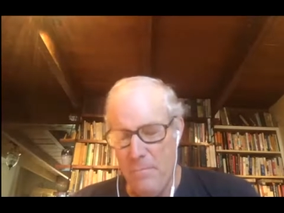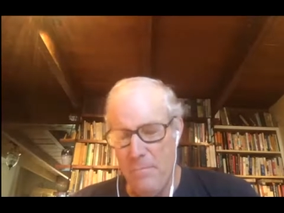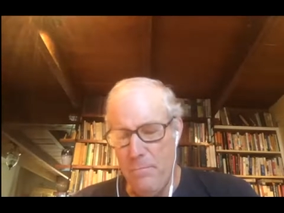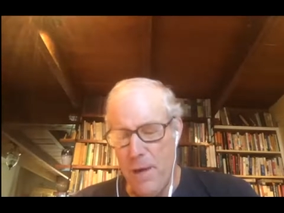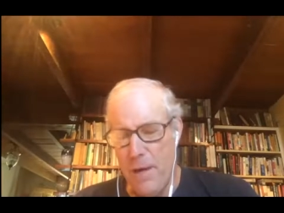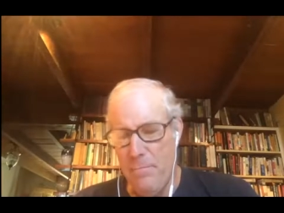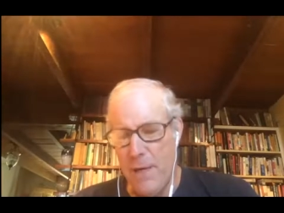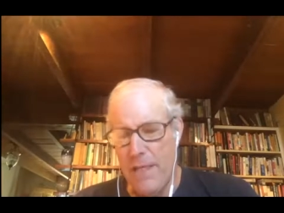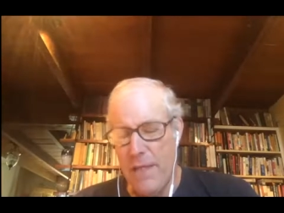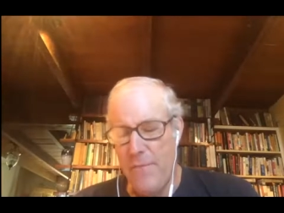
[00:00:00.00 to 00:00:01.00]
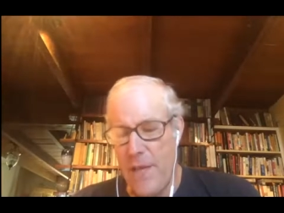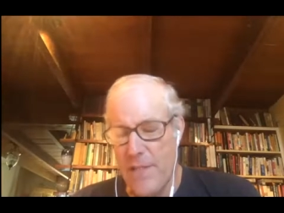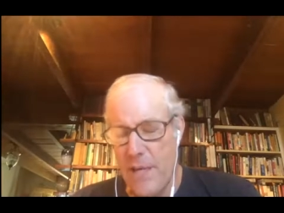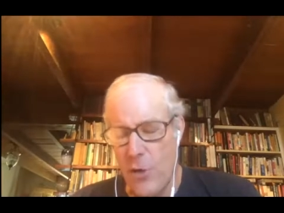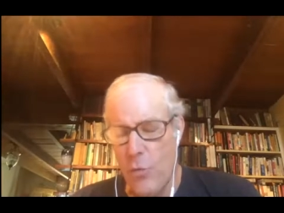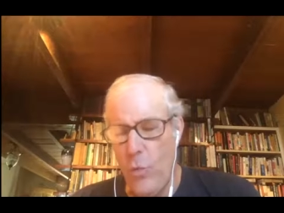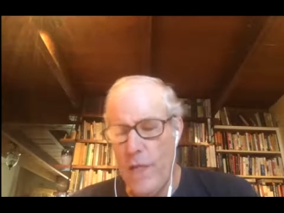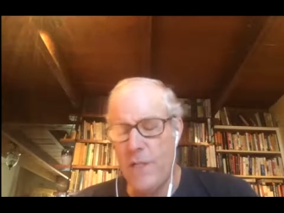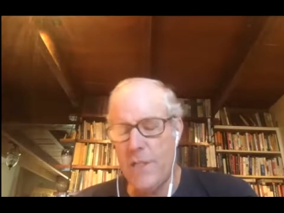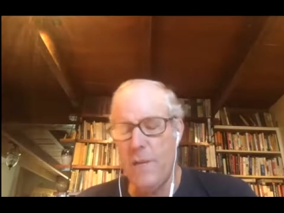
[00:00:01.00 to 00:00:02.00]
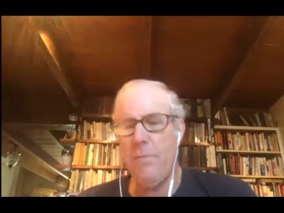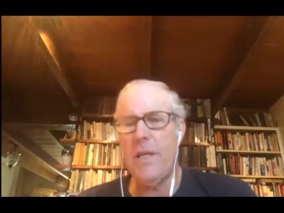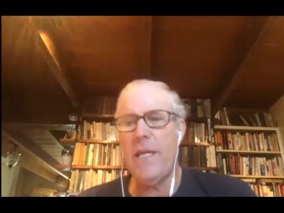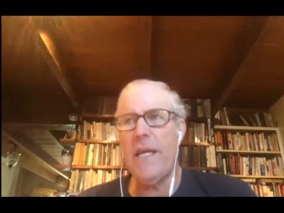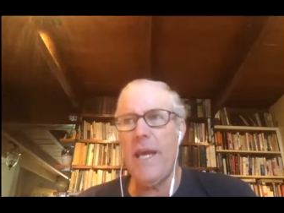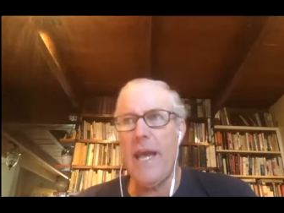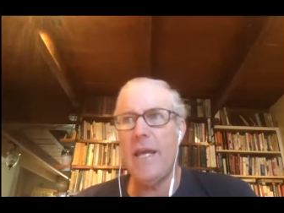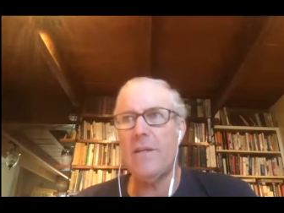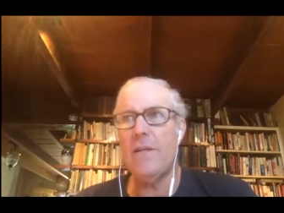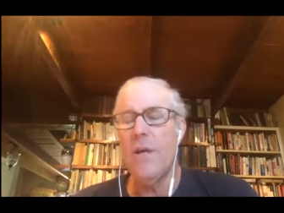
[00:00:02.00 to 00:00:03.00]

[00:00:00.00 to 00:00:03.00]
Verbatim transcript: but but they said look we simply can't